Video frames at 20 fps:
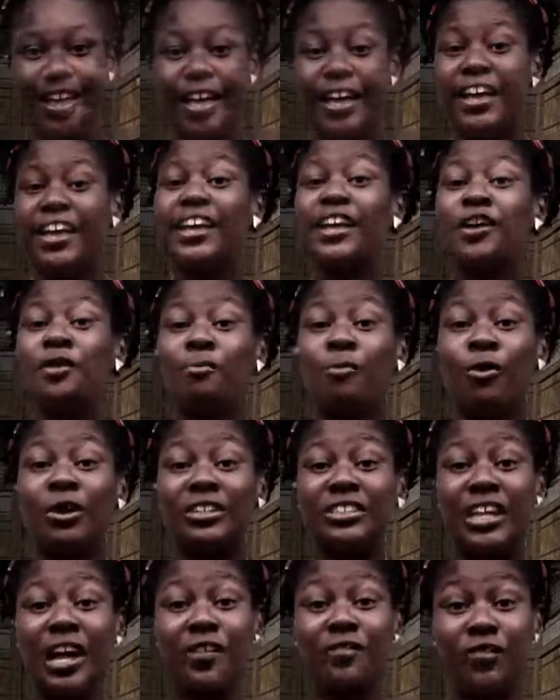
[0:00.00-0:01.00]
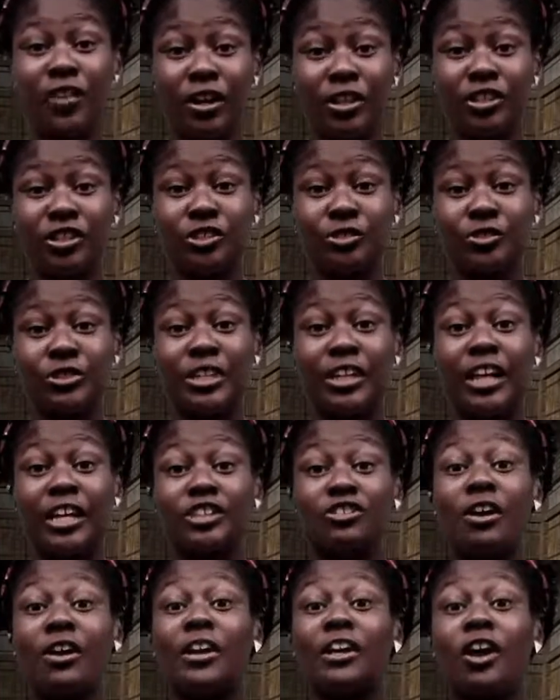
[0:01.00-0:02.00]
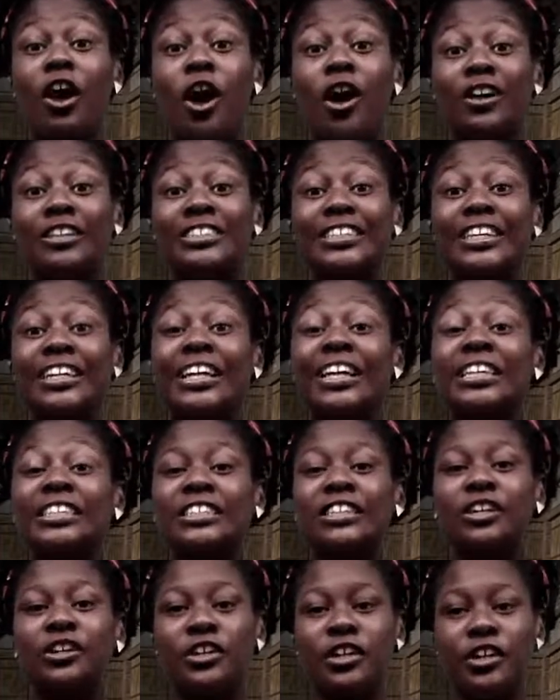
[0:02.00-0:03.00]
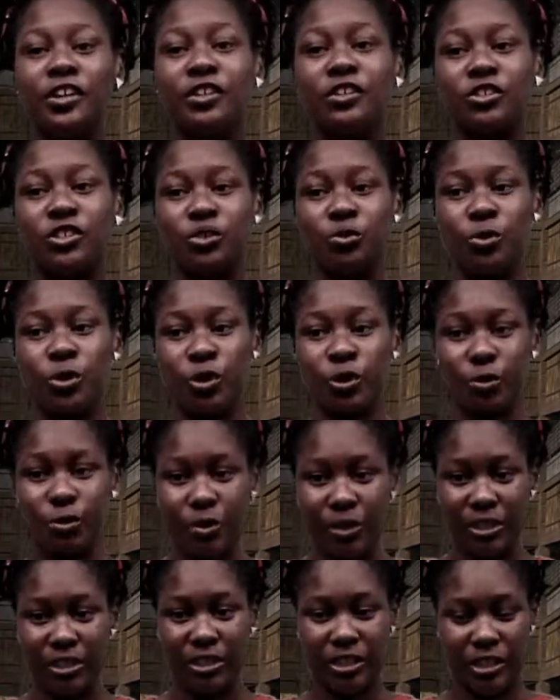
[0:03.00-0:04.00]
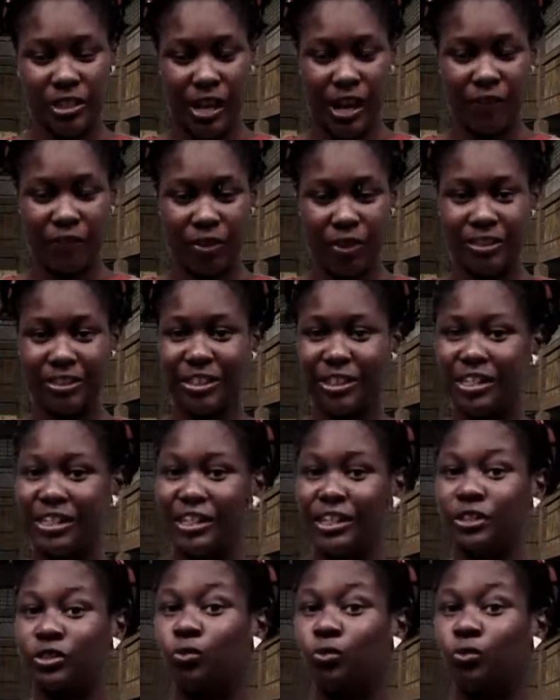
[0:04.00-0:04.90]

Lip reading: In more diverse news, Electronic Arts is looking to increase the diversity in its